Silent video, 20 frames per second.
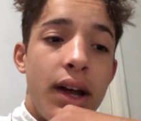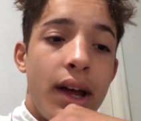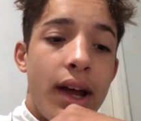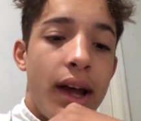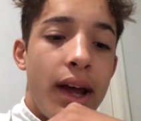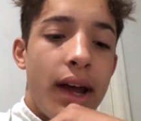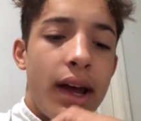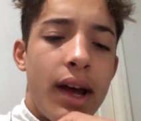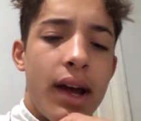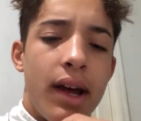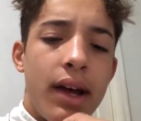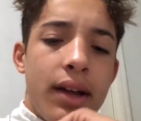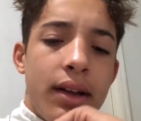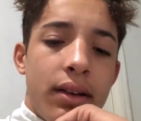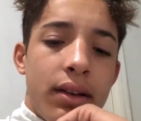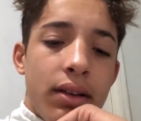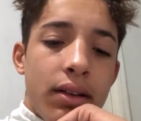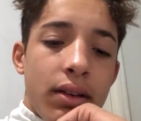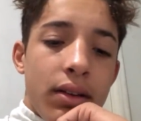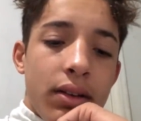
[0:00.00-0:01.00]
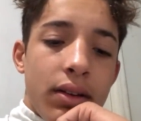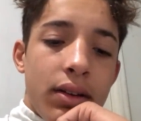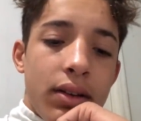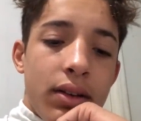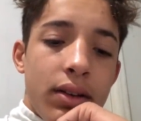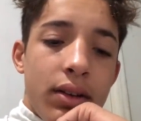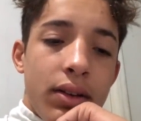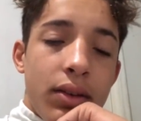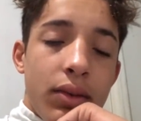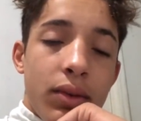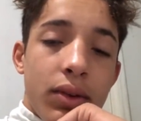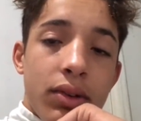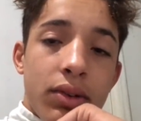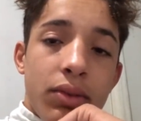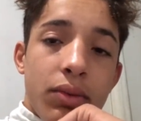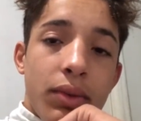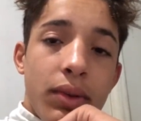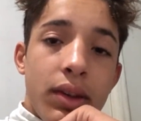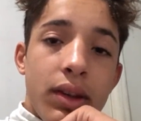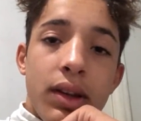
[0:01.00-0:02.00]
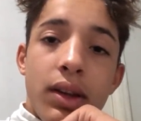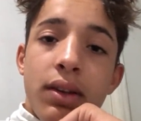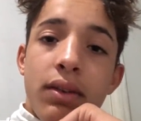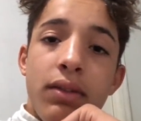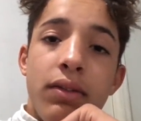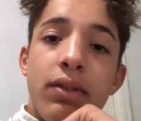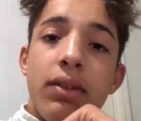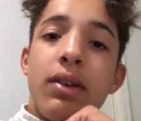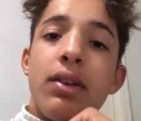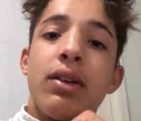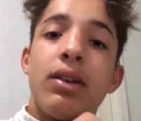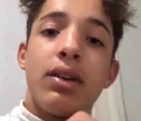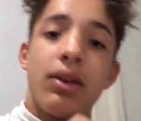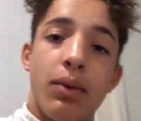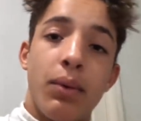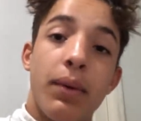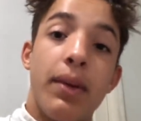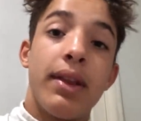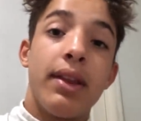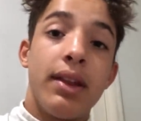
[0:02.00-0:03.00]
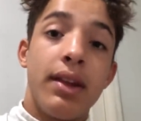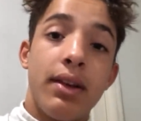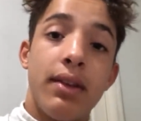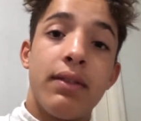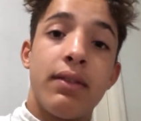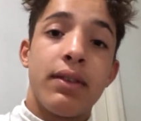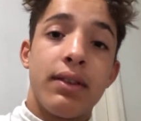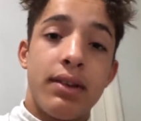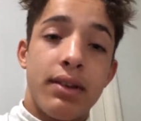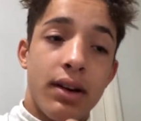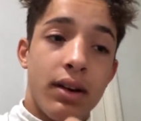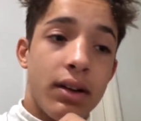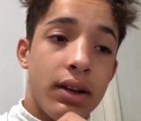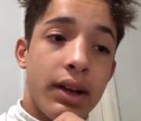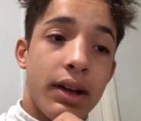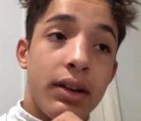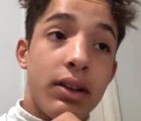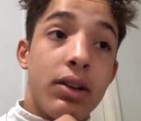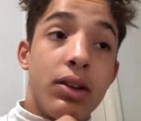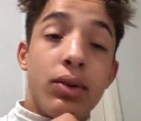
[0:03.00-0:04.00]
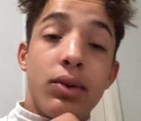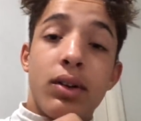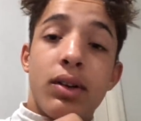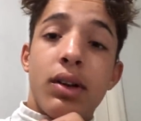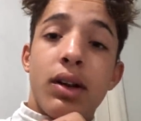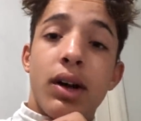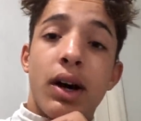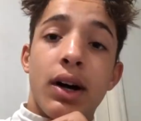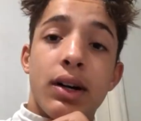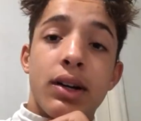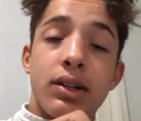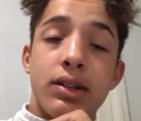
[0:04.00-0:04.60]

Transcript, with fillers: and once we leave, we leave until like 2 o'clock.